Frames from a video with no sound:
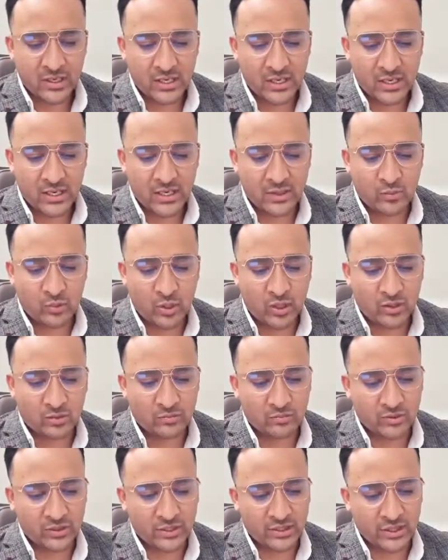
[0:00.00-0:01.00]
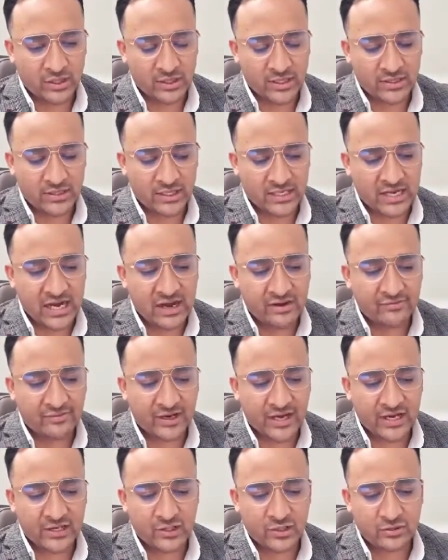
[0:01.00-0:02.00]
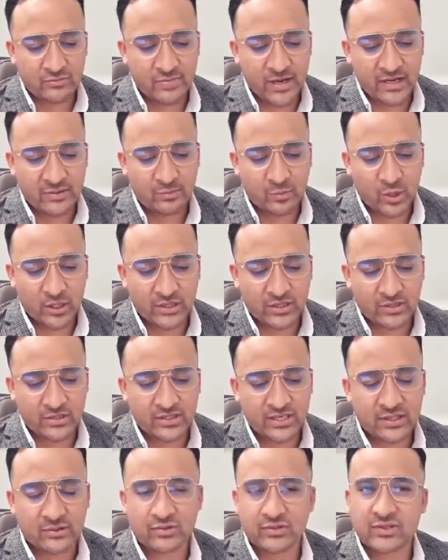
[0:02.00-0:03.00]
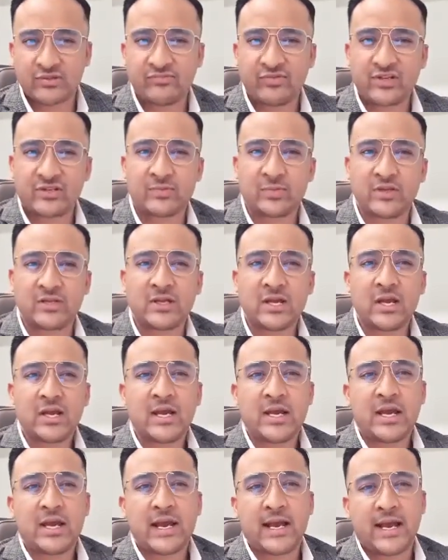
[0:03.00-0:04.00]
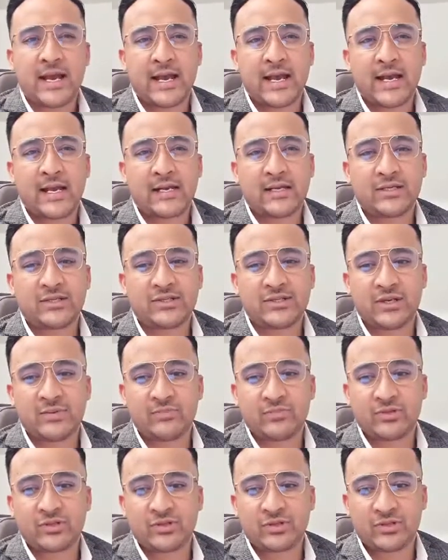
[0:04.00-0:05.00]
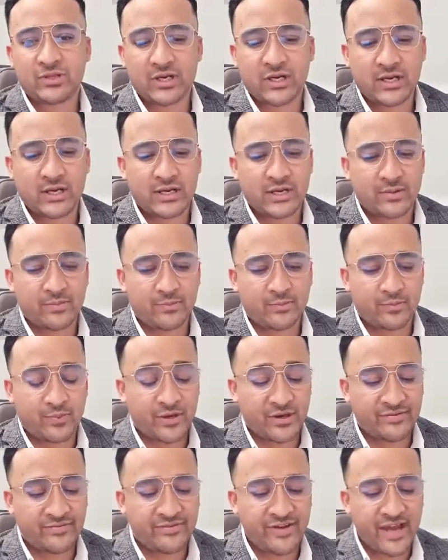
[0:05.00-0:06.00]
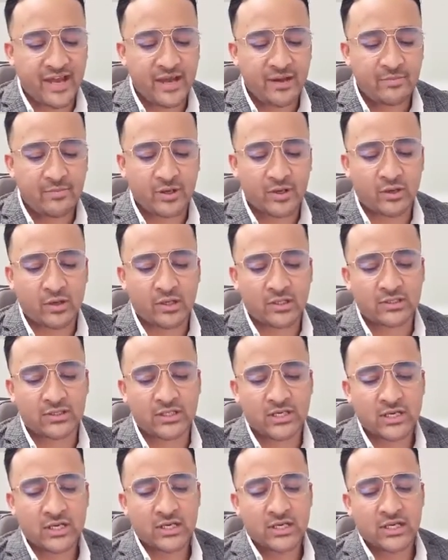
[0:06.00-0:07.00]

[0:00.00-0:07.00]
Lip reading: The clarification made by the New South Wales Investment seems pretty fair, because